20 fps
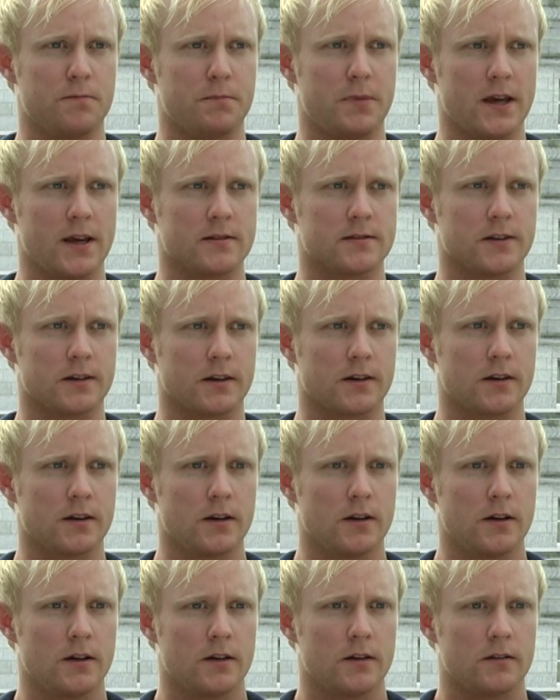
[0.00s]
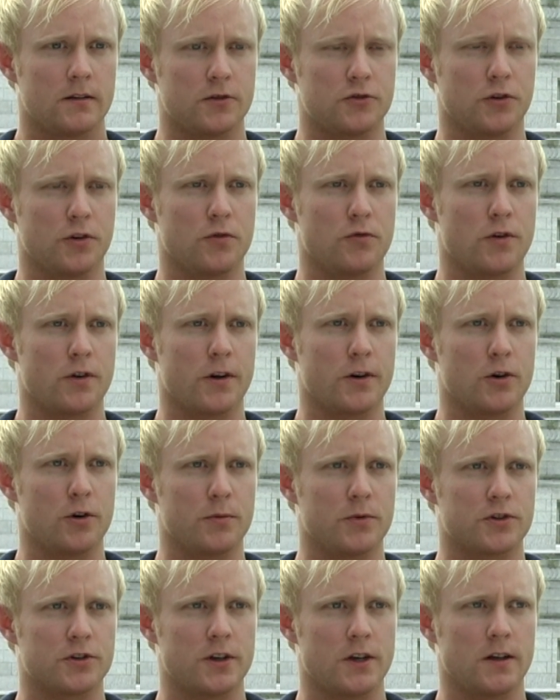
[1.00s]
BASIC that you can run on your
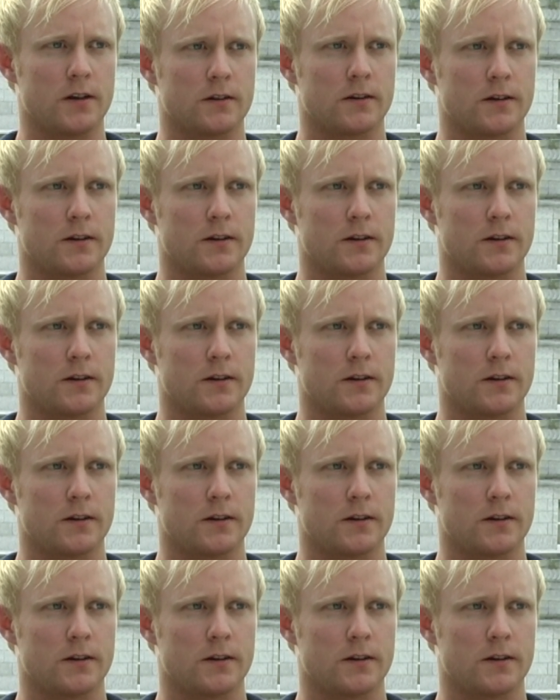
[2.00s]
machine,